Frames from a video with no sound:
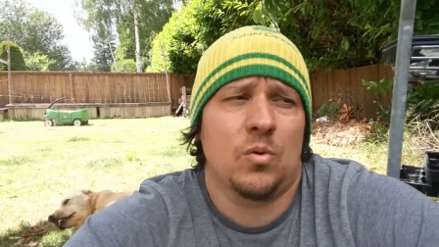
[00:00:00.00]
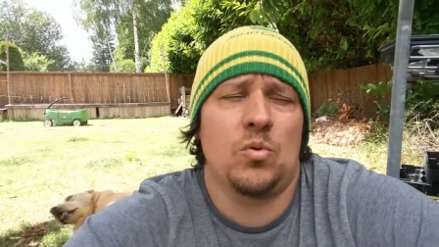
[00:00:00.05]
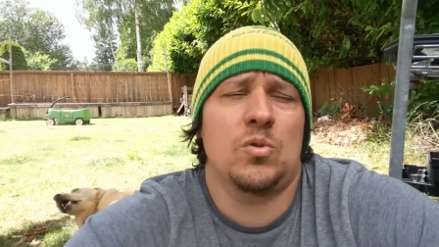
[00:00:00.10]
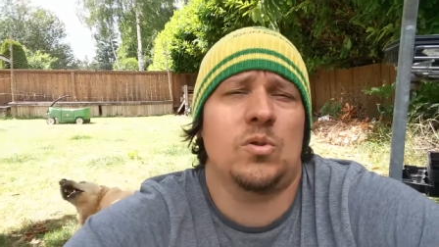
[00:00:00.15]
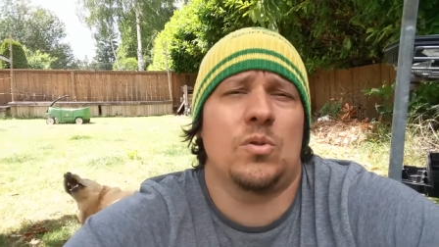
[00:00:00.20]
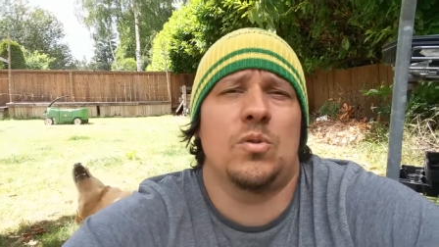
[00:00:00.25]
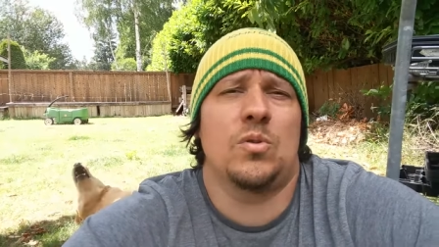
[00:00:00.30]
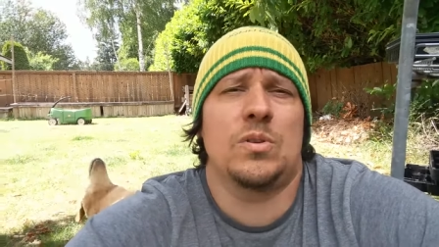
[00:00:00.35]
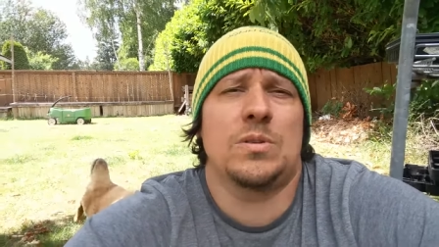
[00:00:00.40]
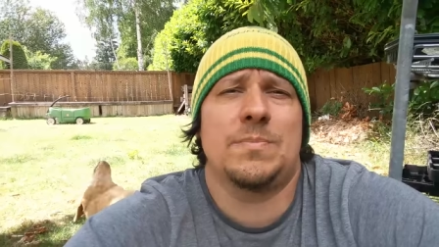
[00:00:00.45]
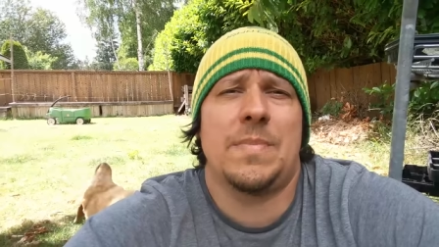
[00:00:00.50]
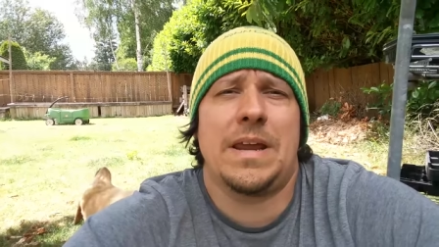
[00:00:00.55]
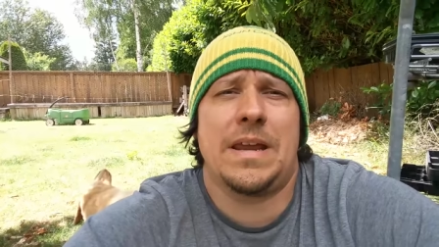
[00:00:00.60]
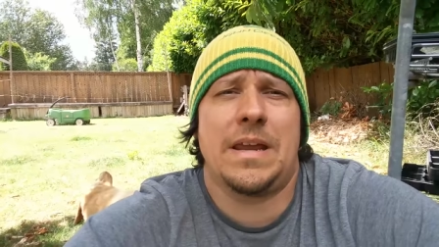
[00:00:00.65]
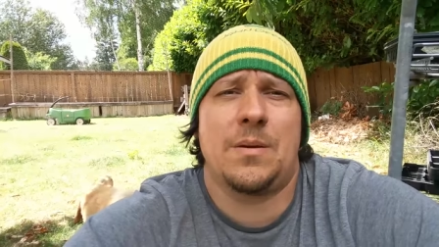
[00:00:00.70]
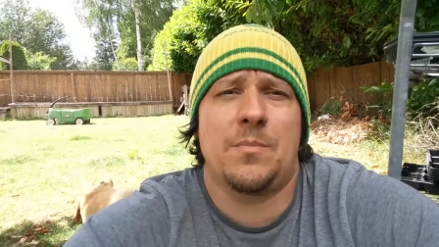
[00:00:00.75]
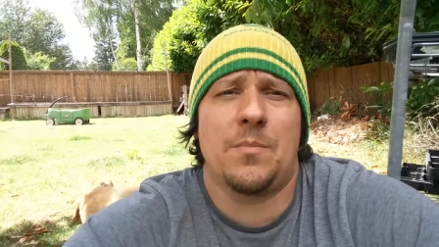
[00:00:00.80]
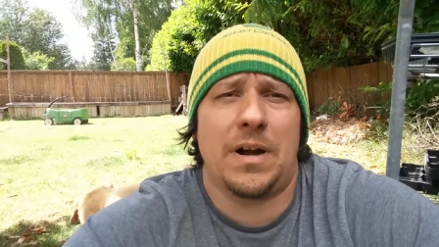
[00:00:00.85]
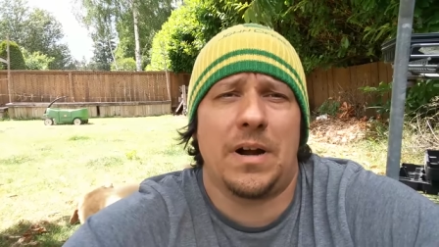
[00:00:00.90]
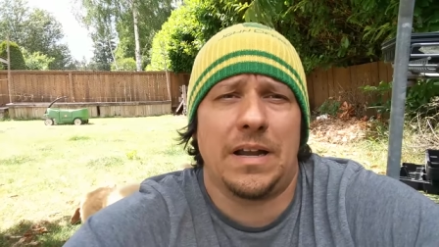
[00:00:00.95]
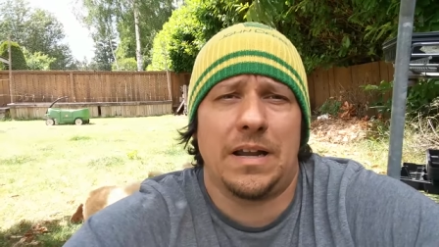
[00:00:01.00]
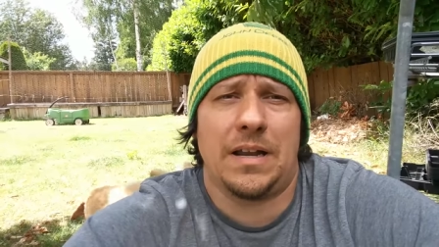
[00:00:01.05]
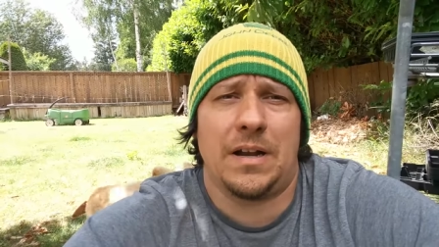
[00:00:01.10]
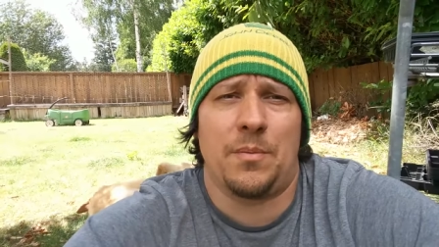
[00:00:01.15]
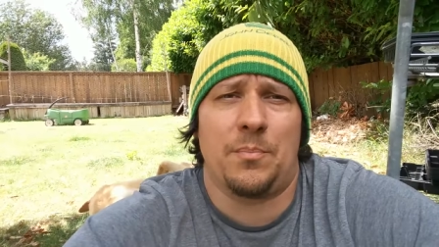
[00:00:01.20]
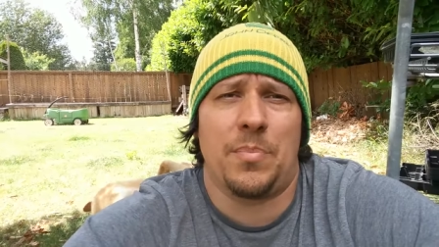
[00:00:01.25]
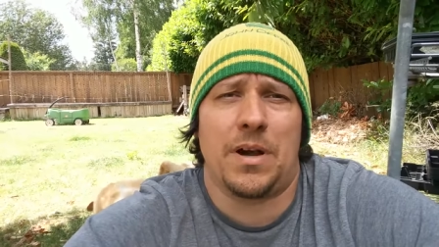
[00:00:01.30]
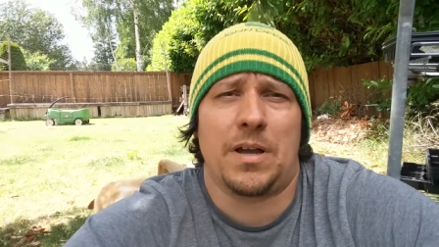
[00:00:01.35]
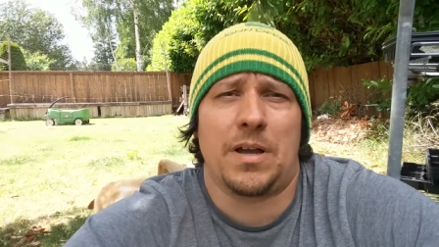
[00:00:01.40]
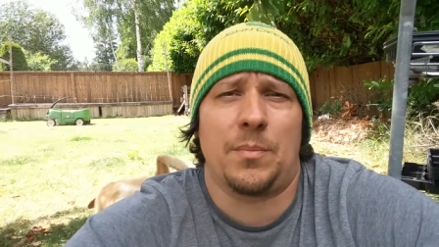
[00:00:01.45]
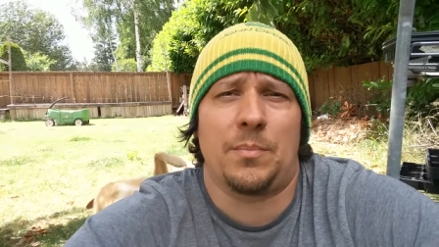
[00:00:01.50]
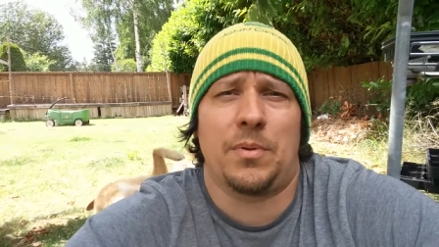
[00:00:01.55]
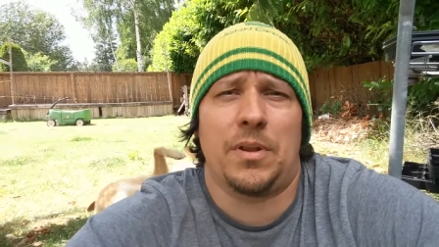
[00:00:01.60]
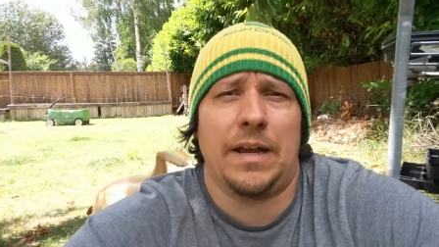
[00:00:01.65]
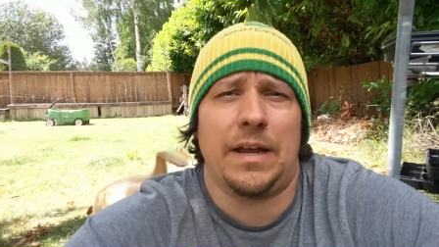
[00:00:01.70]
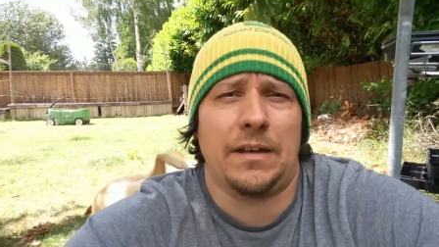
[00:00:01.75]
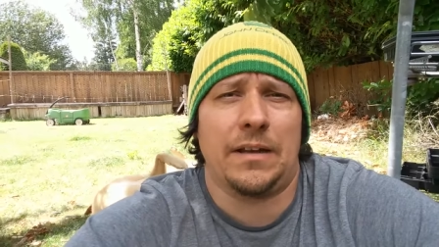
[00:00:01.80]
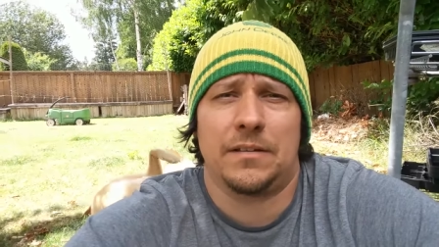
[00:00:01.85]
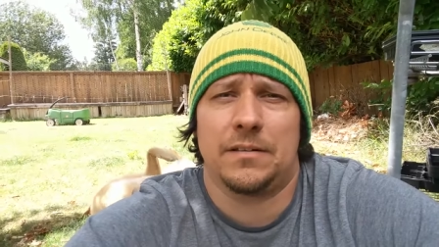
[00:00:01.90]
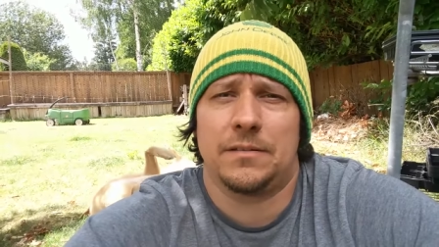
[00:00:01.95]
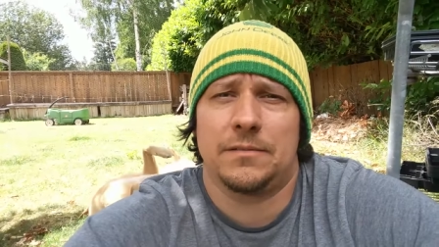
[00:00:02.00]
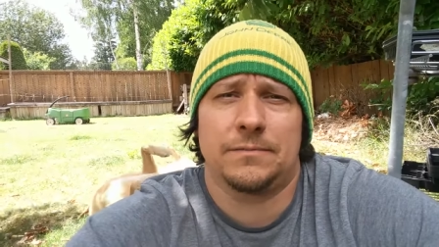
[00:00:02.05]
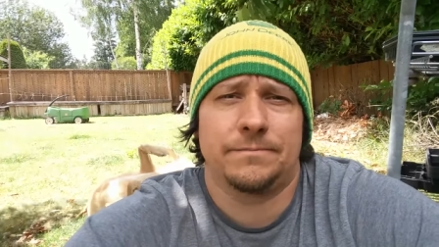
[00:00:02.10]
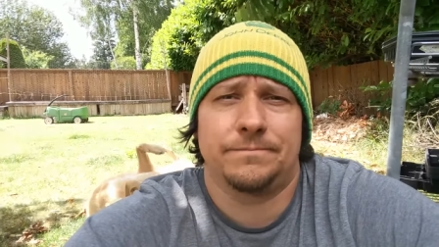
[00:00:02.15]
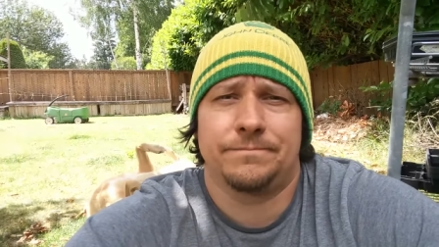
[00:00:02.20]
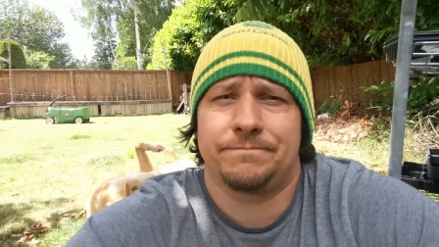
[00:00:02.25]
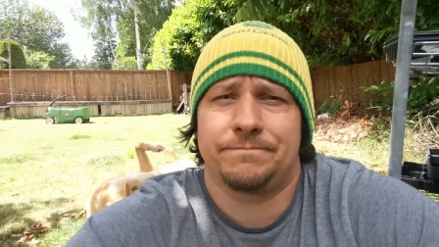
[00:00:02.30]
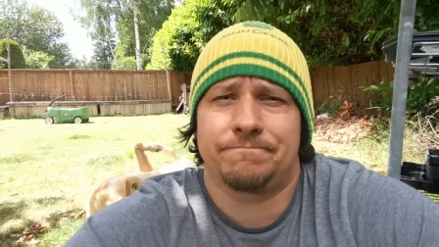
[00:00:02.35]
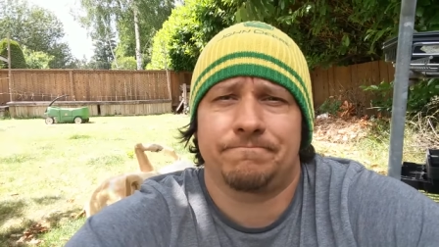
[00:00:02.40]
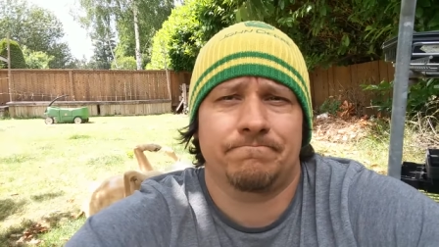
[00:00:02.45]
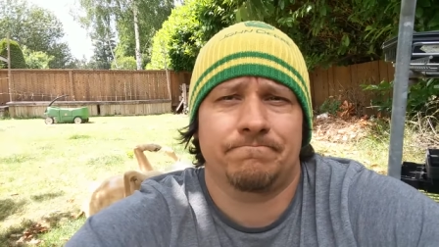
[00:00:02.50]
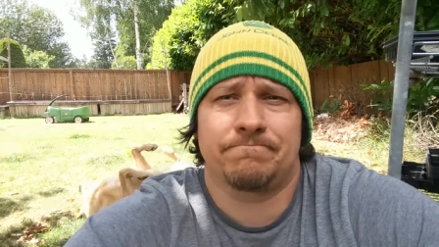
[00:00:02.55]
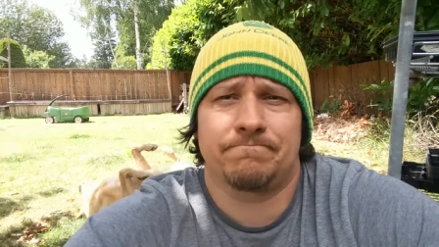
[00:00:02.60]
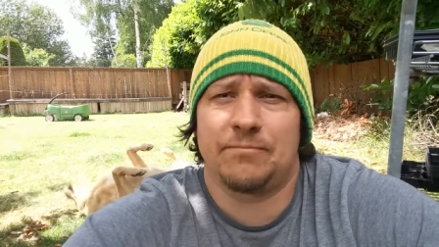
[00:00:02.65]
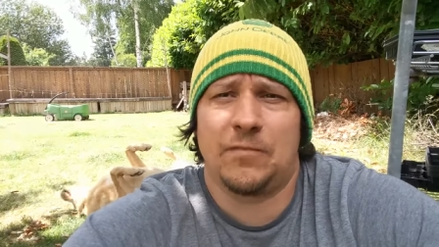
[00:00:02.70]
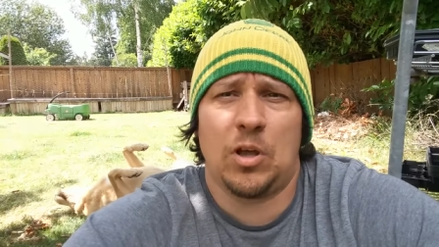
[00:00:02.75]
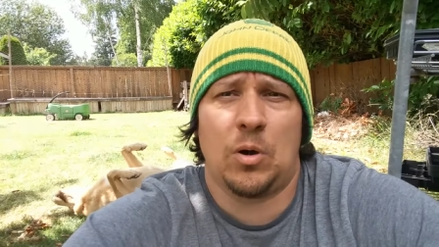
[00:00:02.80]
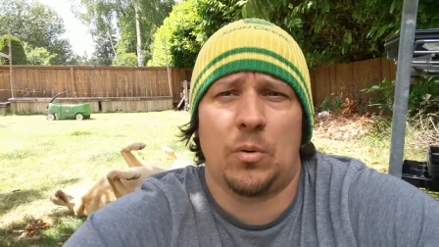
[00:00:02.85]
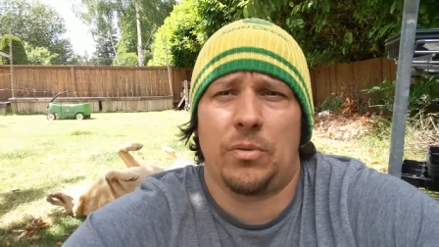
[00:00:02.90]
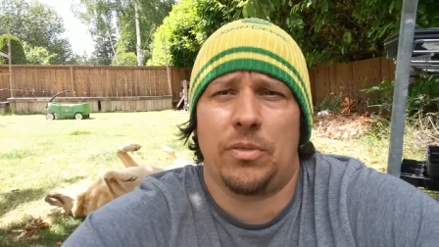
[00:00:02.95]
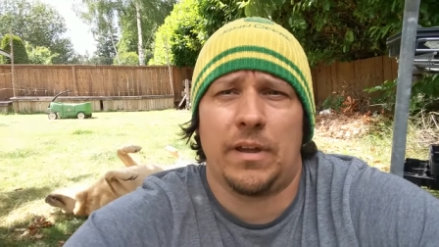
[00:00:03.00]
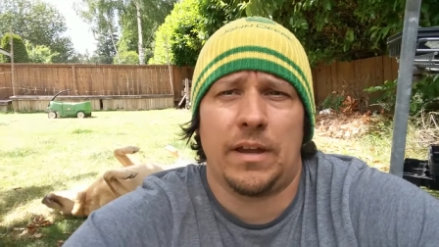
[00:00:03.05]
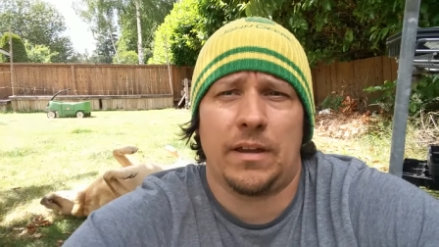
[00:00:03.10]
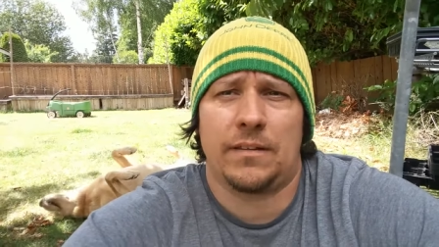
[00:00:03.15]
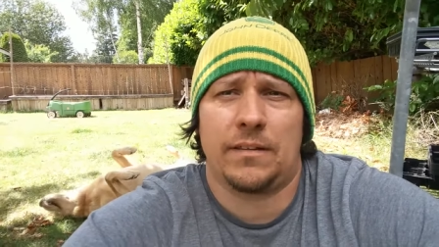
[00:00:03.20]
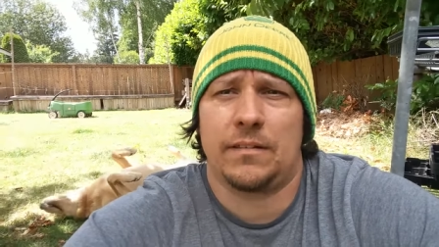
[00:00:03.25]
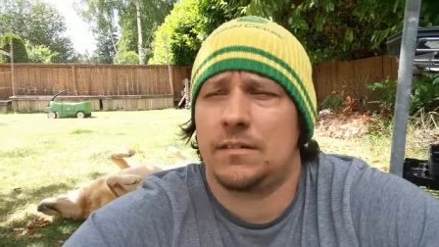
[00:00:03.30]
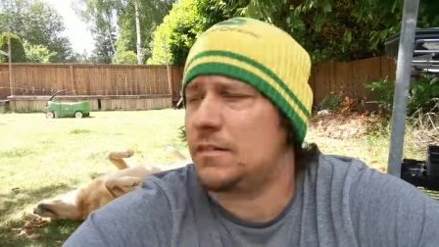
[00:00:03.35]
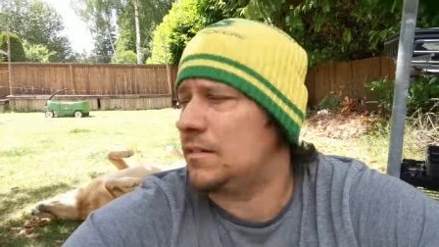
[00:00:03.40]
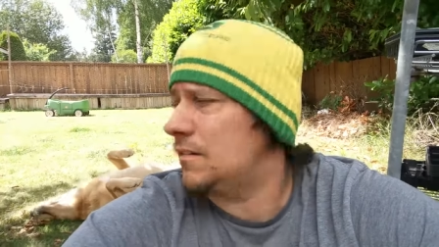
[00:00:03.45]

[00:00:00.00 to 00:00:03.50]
who, who's making money at a buck a plant? No thank.